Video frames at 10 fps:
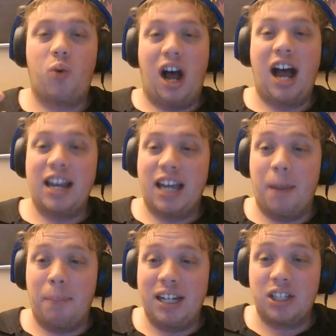why
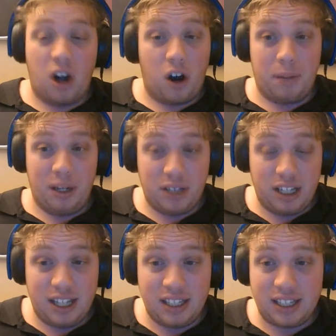companies are
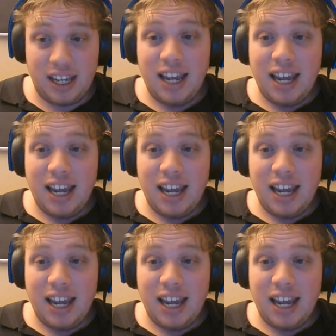abusing this